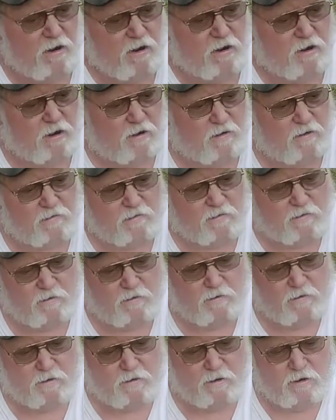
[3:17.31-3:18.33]
Now
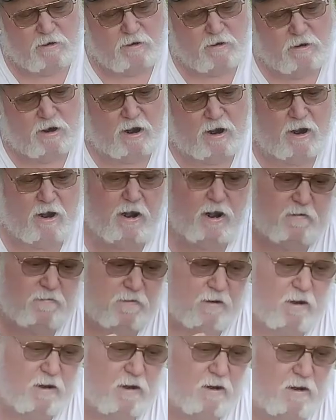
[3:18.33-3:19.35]
also, I have
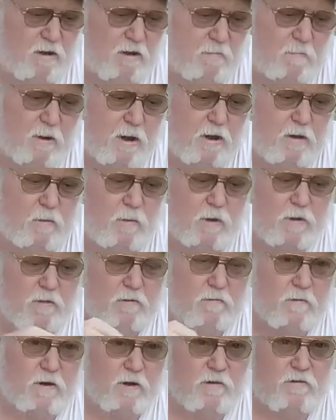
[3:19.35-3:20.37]
a Bear weather
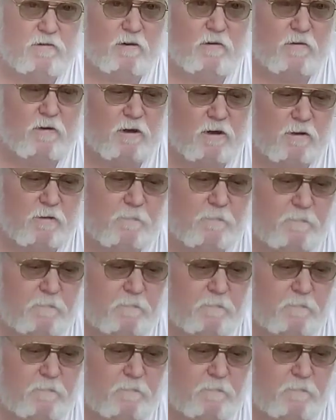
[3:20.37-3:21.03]
vest on here.